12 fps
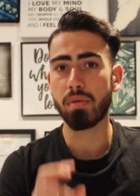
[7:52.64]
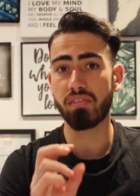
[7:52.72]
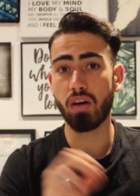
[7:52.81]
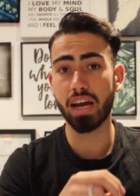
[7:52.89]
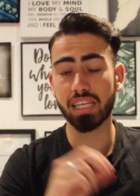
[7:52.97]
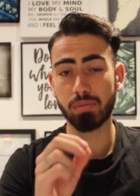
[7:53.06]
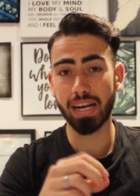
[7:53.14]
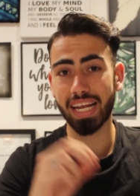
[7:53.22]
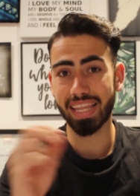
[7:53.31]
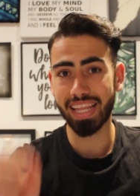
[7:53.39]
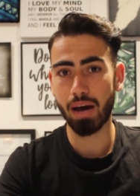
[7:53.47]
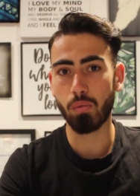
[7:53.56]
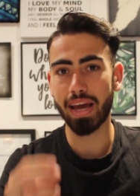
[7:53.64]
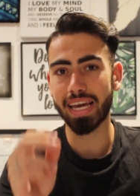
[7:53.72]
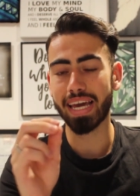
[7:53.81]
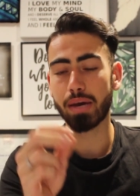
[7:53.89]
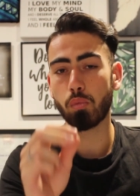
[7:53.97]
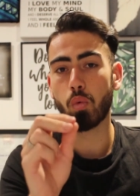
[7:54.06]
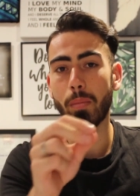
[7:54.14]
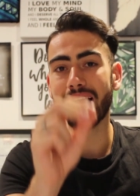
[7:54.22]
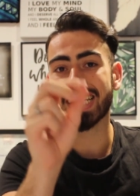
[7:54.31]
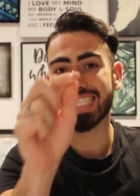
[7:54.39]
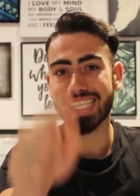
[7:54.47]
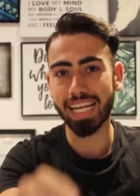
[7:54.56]
but if I explain it in that way, it will
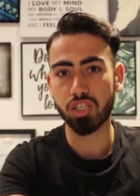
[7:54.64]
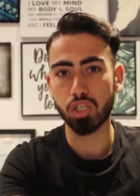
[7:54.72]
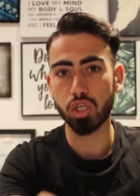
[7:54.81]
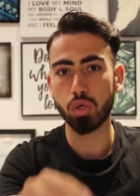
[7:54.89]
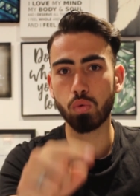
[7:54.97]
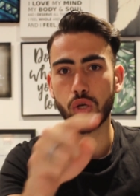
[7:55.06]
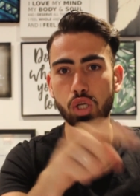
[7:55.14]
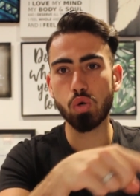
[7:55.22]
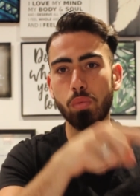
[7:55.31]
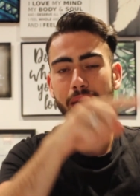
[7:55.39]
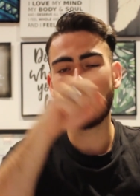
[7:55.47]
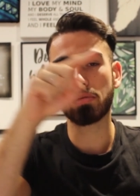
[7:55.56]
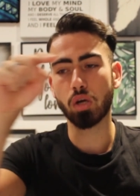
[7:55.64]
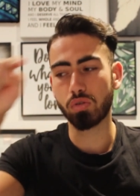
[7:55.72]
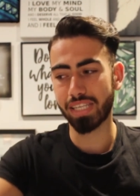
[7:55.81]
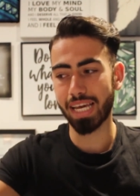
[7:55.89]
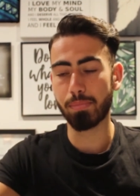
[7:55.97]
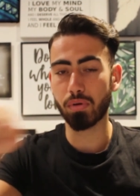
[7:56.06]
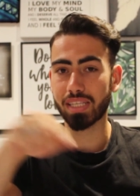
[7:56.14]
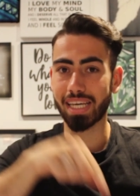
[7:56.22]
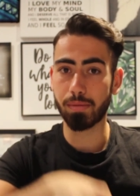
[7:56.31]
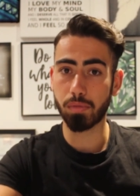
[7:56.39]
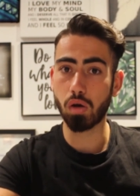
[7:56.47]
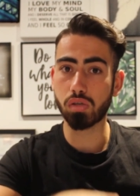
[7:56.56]
make sense to you and you'll be able to go deeper into
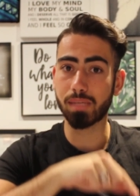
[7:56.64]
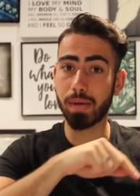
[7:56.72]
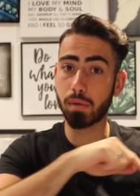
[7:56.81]
hypnosis,